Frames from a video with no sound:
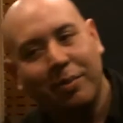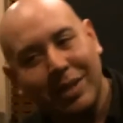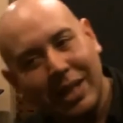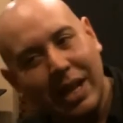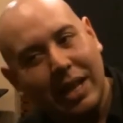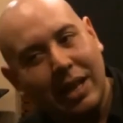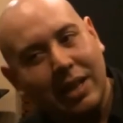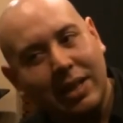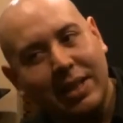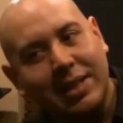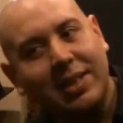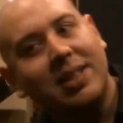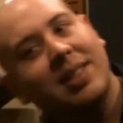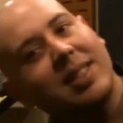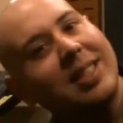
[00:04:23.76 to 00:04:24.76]

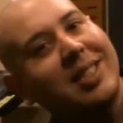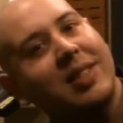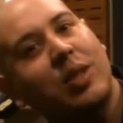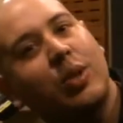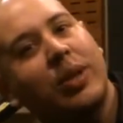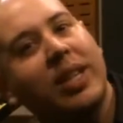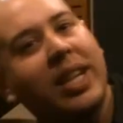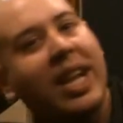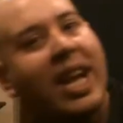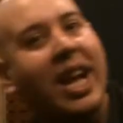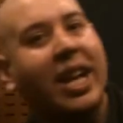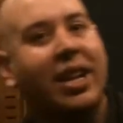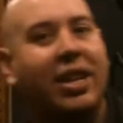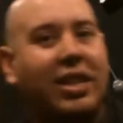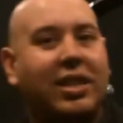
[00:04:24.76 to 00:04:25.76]
let's just listen to it
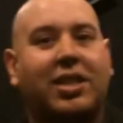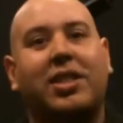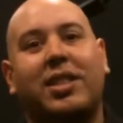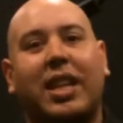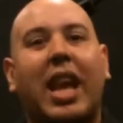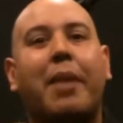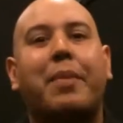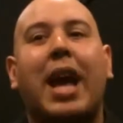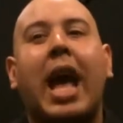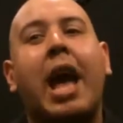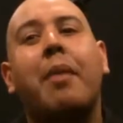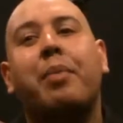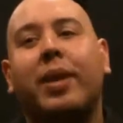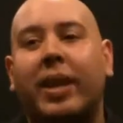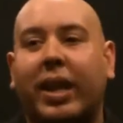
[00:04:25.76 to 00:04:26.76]
again. And it just kept
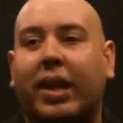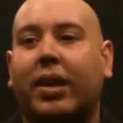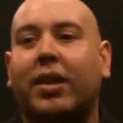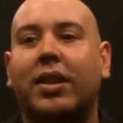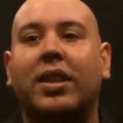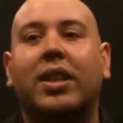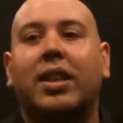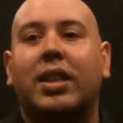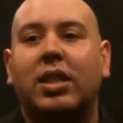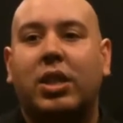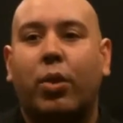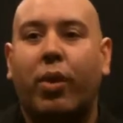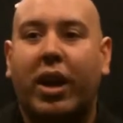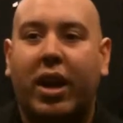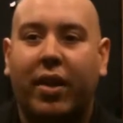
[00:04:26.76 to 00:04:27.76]
happening
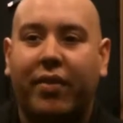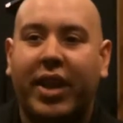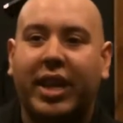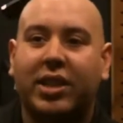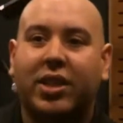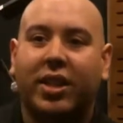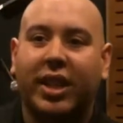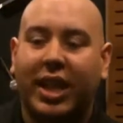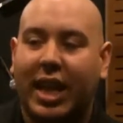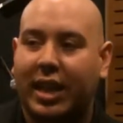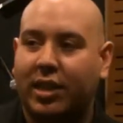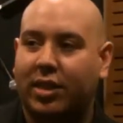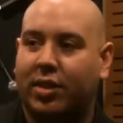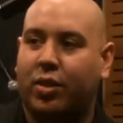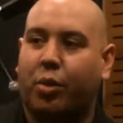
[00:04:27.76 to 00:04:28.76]
to where eventually I
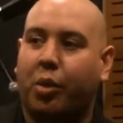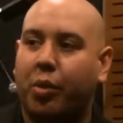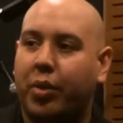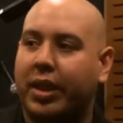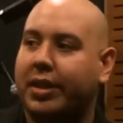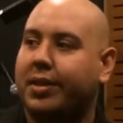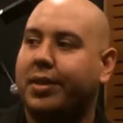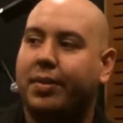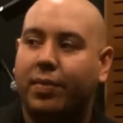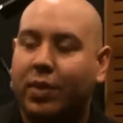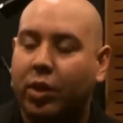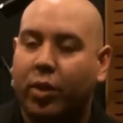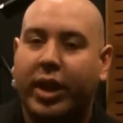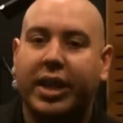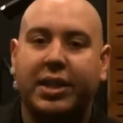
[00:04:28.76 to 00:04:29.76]
just grew this
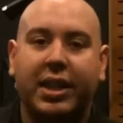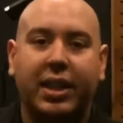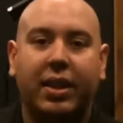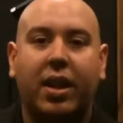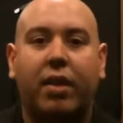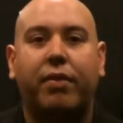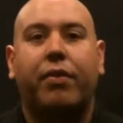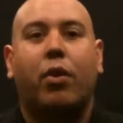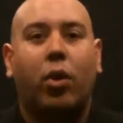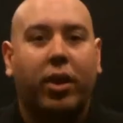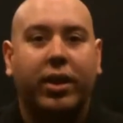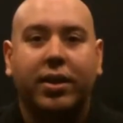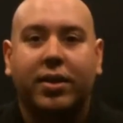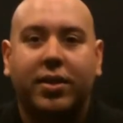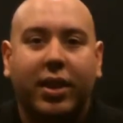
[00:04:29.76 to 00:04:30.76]
crazy love for
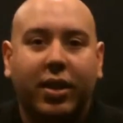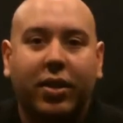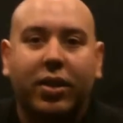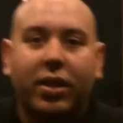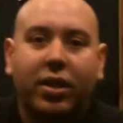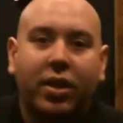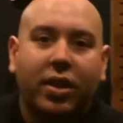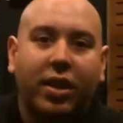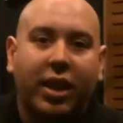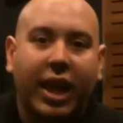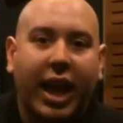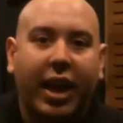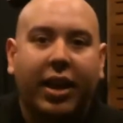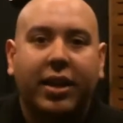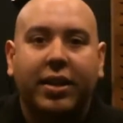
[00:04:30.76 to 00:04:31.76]
it. So,
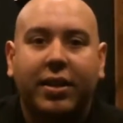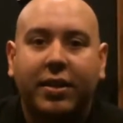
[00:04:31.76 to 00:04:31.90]
yeah.